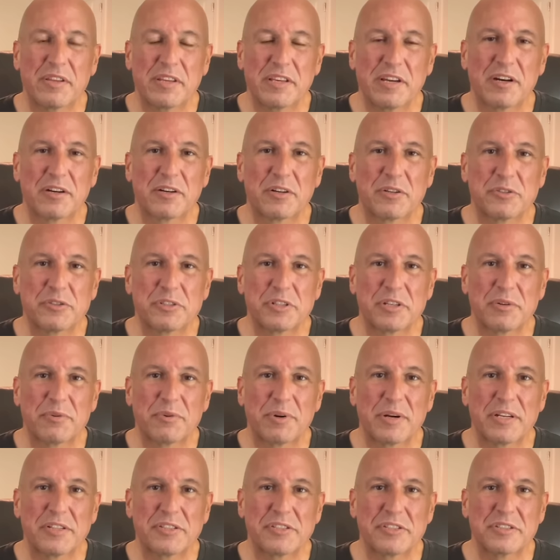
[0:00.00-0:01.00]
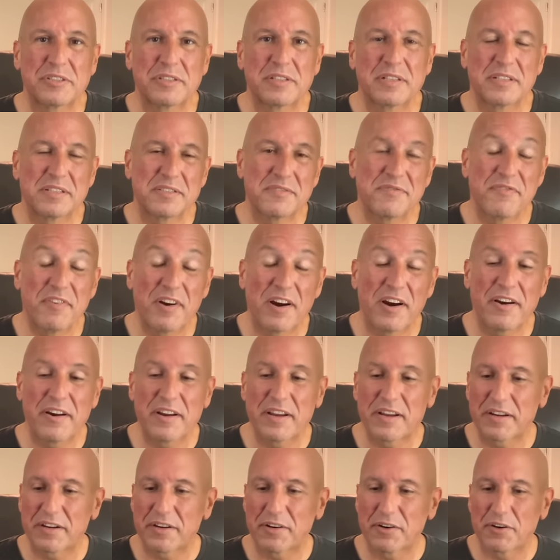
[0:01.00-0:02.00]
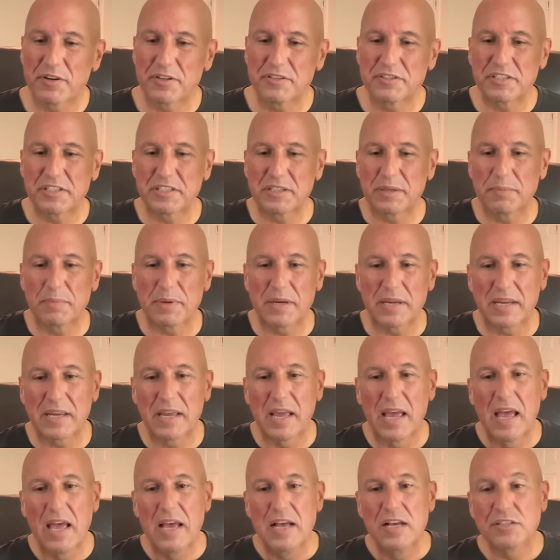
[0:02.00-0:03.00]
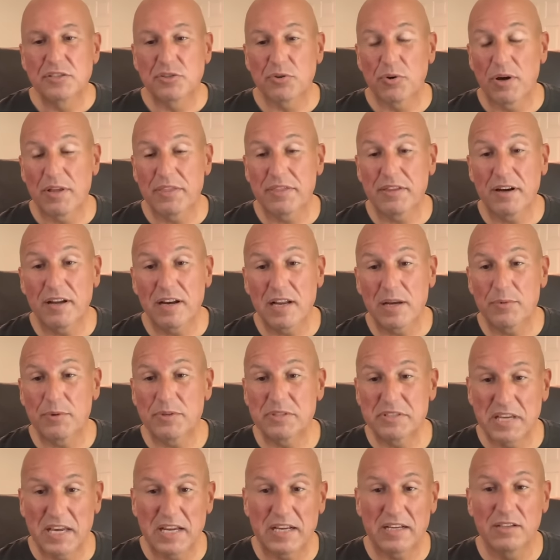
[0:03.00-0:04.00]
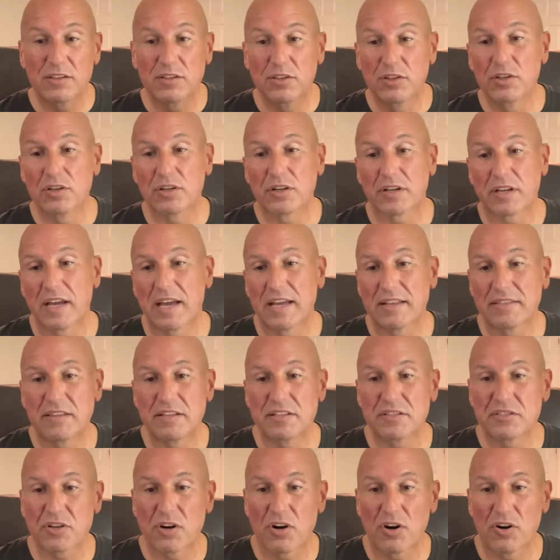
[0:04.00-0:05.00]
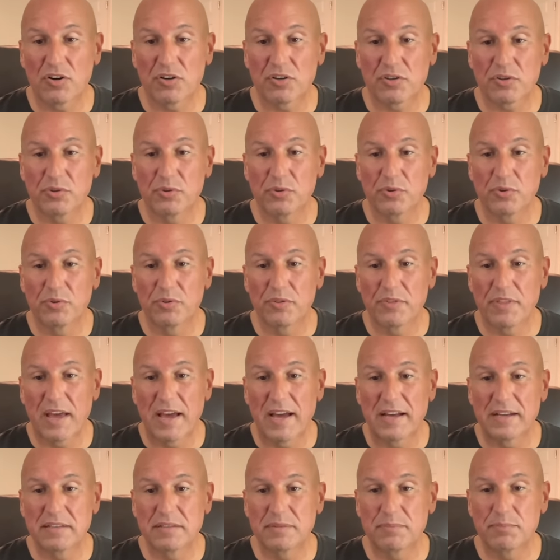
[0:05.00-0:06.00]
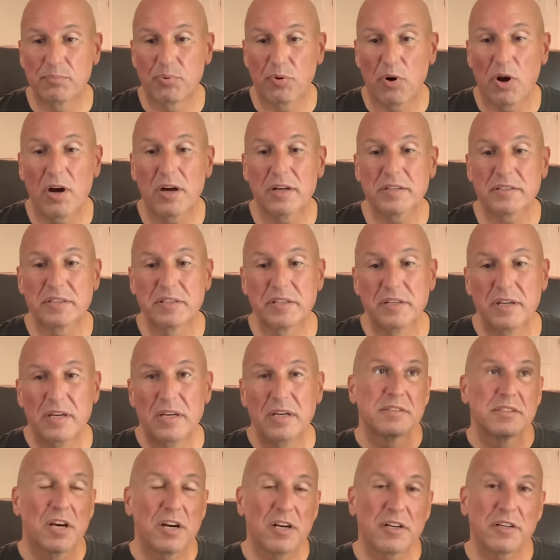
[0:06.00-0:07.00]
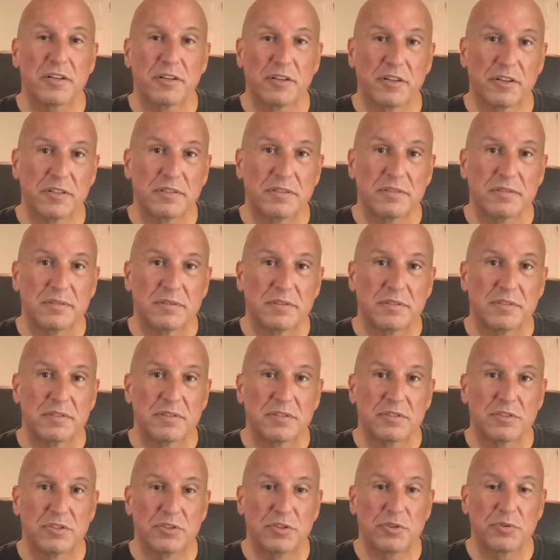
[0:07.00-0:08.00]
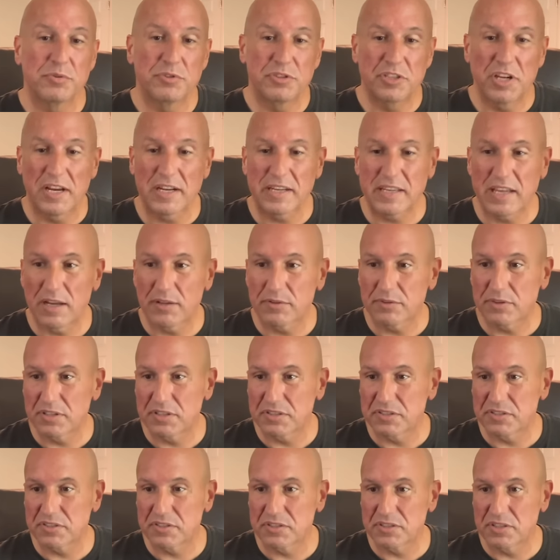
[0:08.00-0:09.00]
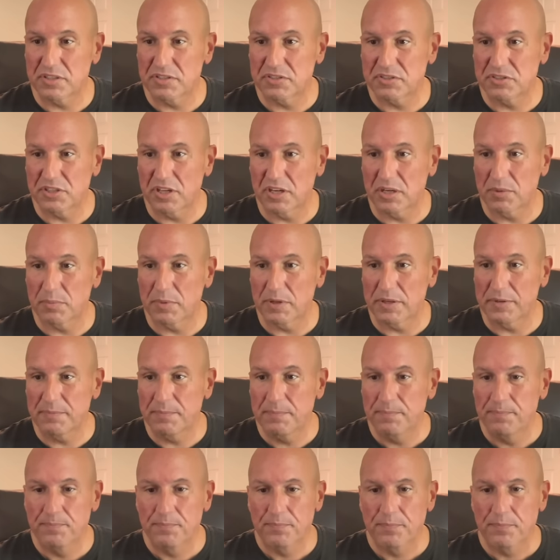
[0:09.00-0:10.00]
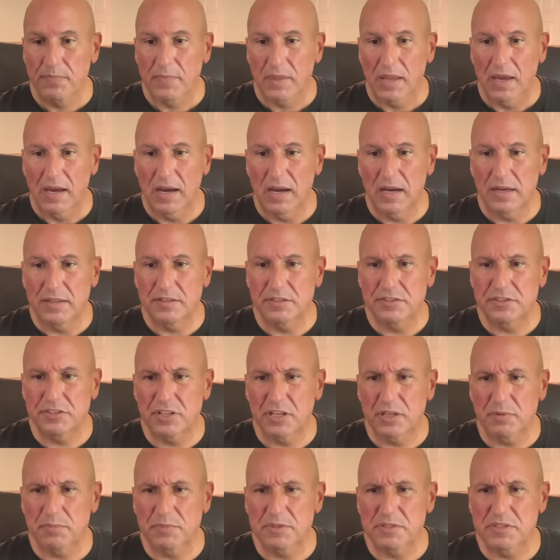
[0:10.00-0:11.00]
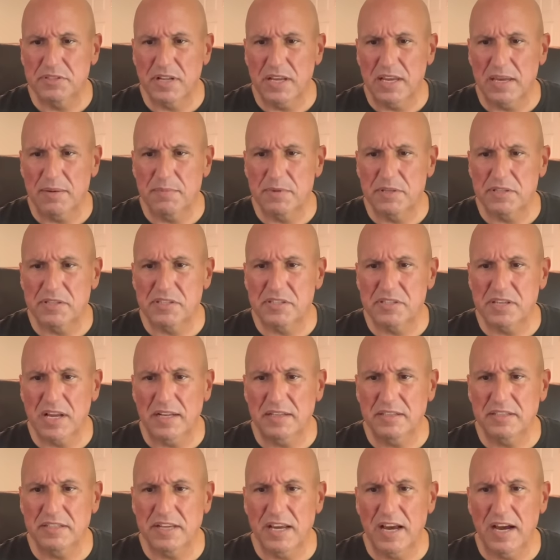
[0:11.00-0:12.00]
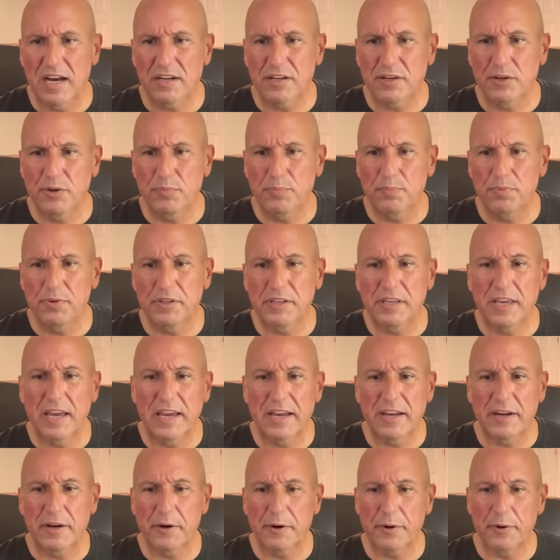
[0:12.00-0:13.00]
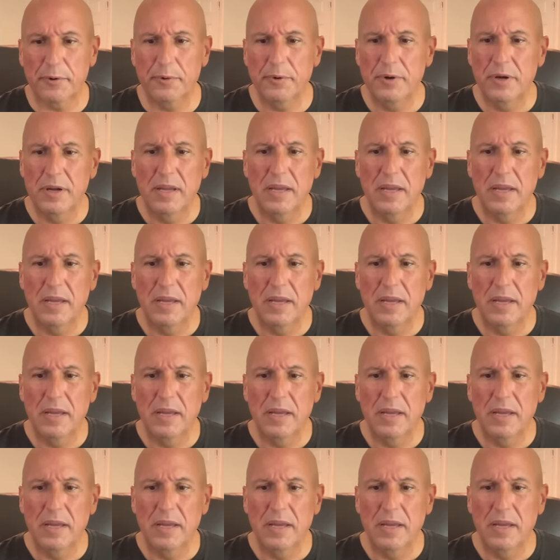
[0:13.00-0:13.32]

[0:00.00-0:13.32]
the younger generation, and it's very encouraging to me. So I thought I would take a look at this article that brought Tucker to check out this this gentleman. Uh, this gentleman's name is Santiago Pliego,